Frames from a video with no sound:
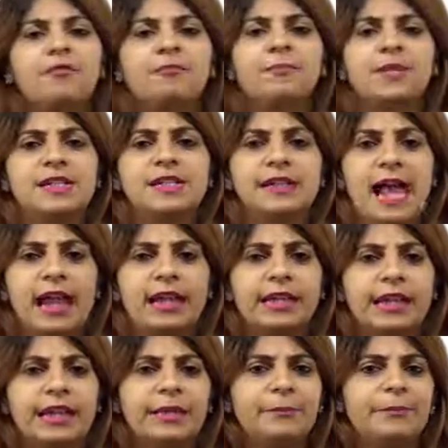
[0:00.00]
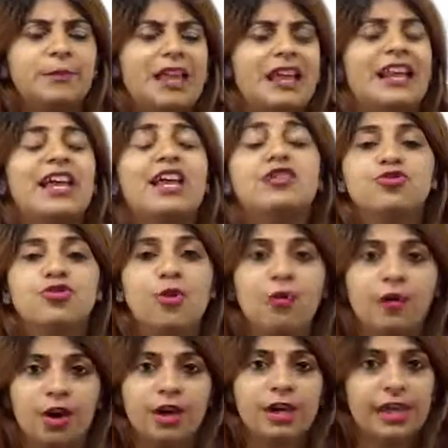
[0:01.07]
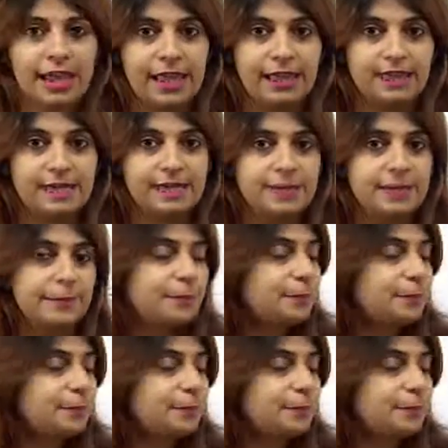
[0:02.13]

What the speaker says: of personality an introvert is.